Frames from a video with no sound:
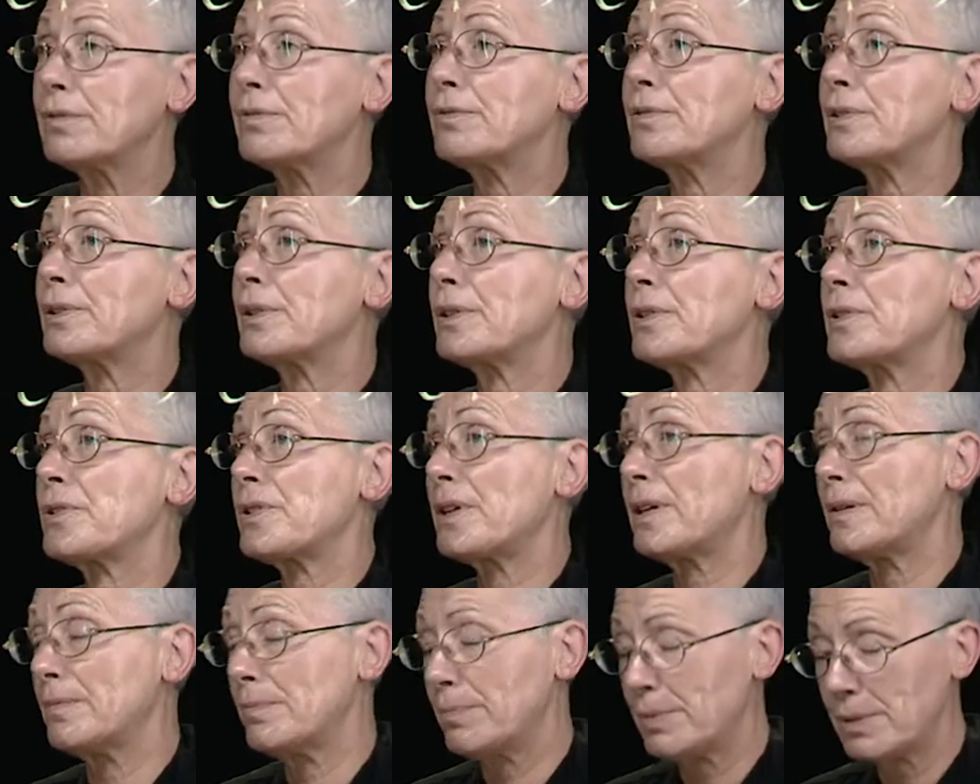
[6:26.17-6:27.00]
for
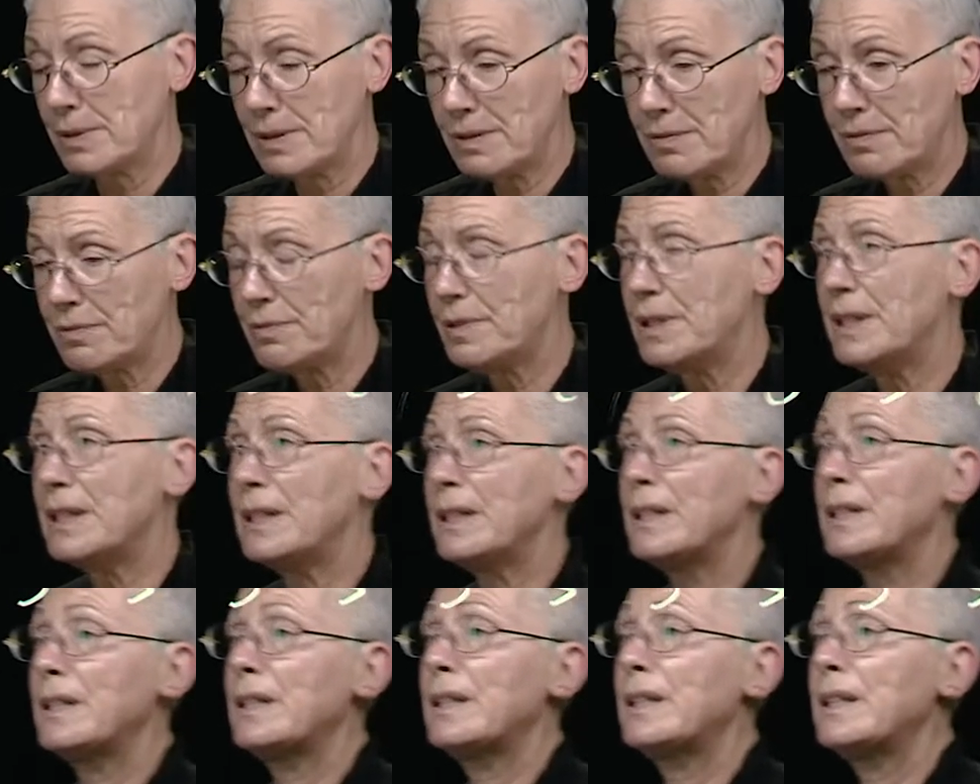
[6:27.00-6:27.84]
example, if
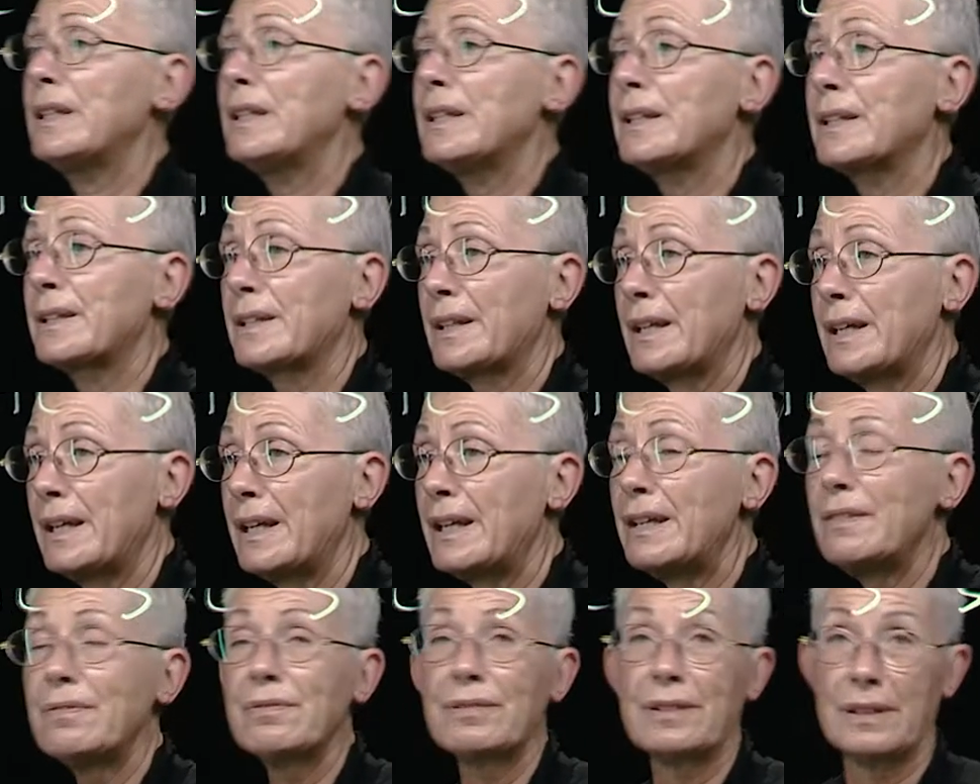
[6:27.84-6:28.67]
we here
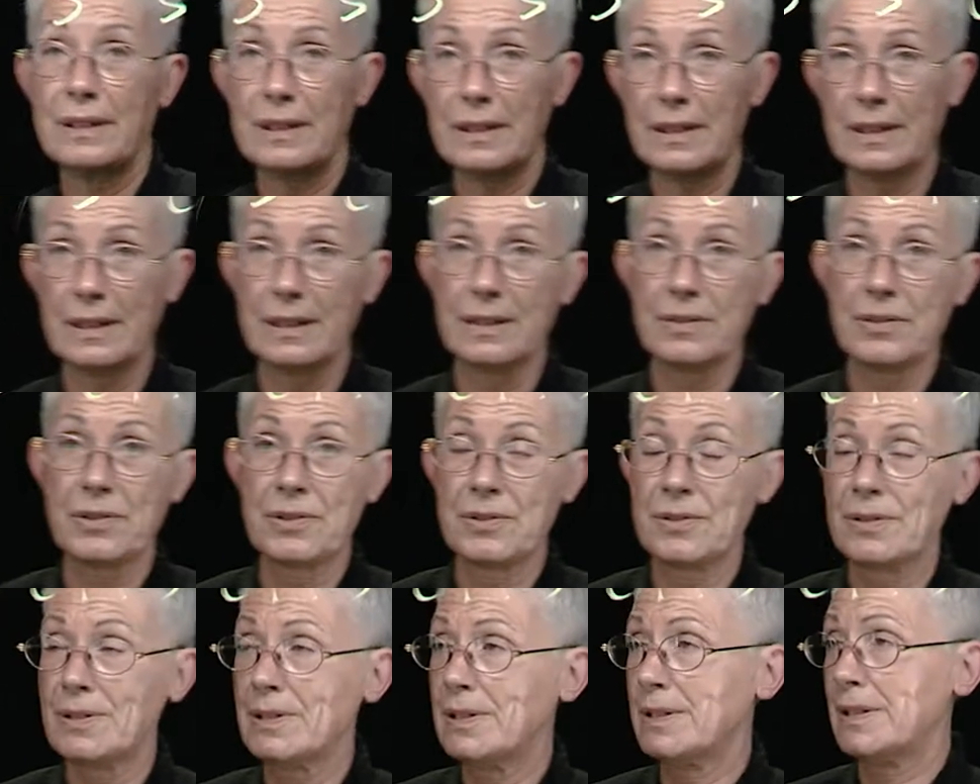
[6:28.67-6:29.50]
have a
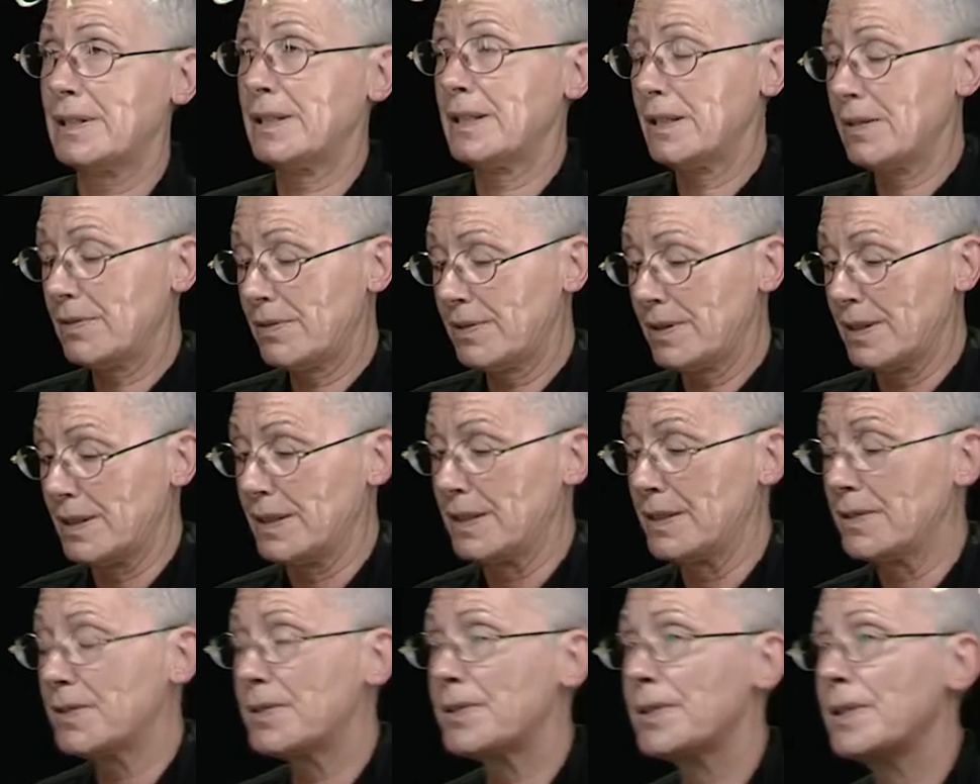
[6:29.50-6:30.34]
glacier like
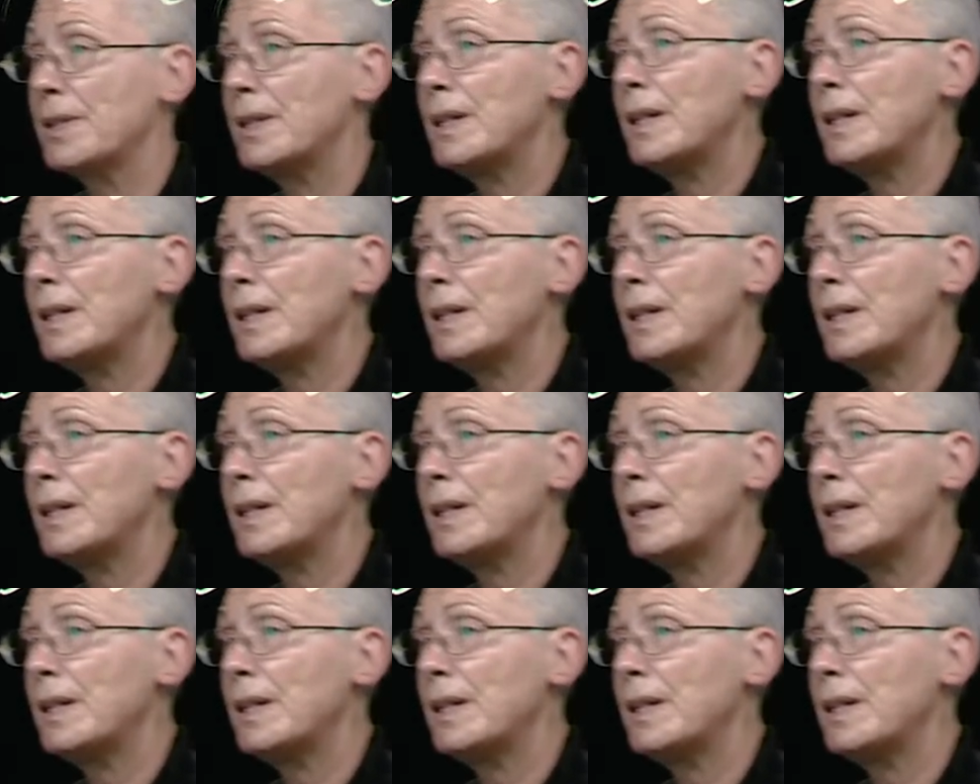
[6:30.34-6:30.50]
that,